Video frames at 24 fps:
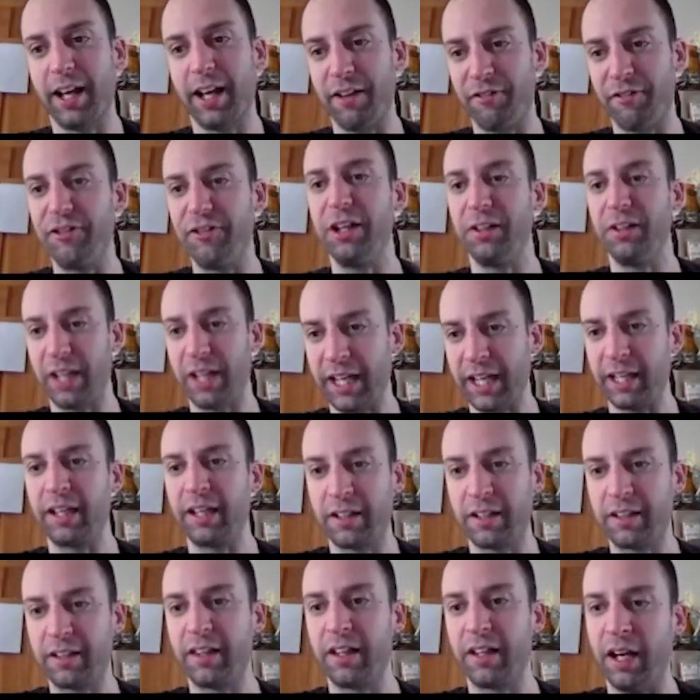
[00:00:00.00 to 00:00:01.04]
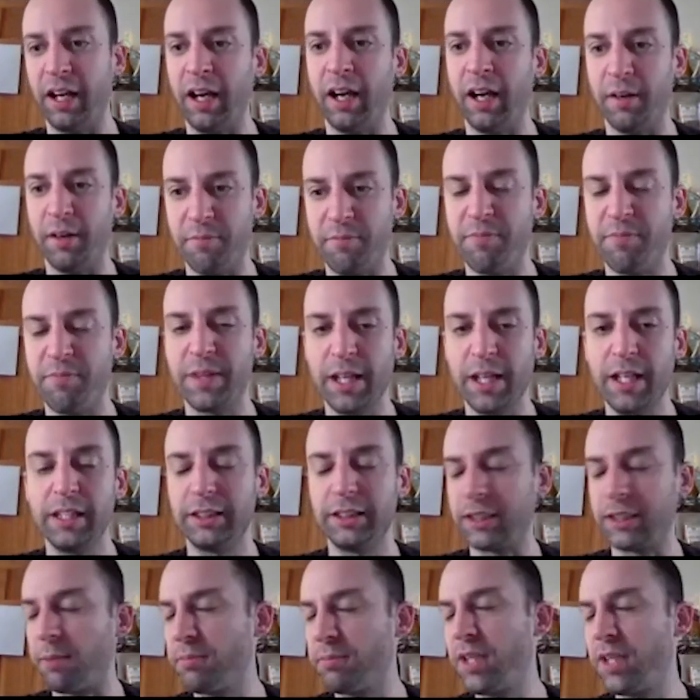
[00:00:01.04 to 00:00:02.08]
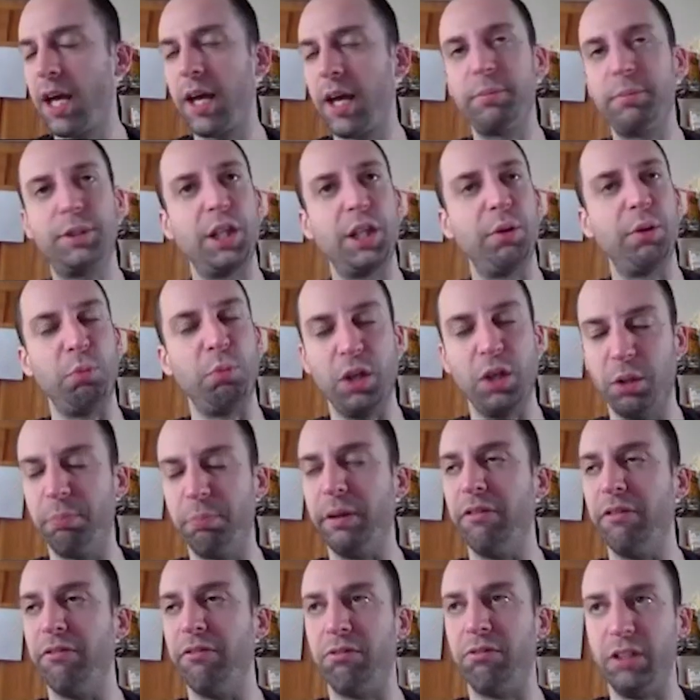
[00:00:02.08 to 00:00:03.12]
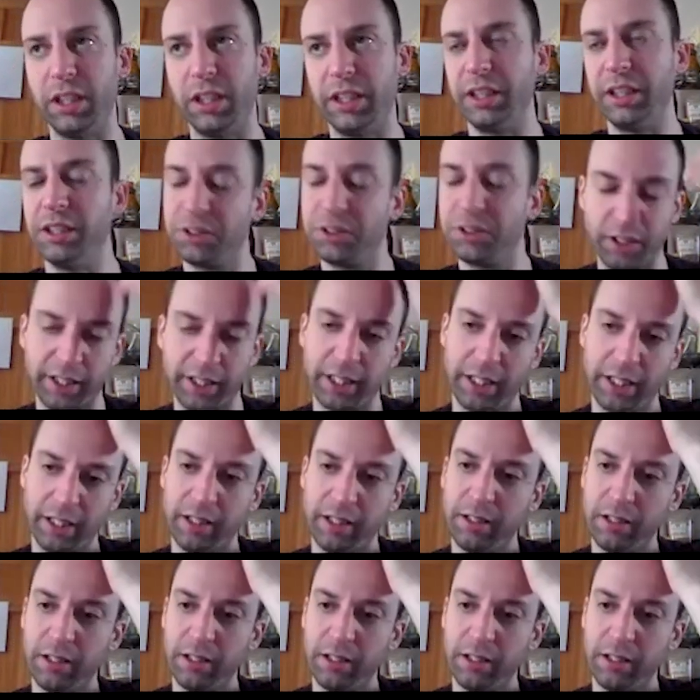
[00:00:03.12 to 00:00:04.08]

I feel like the, um, sometimes it will be really tricky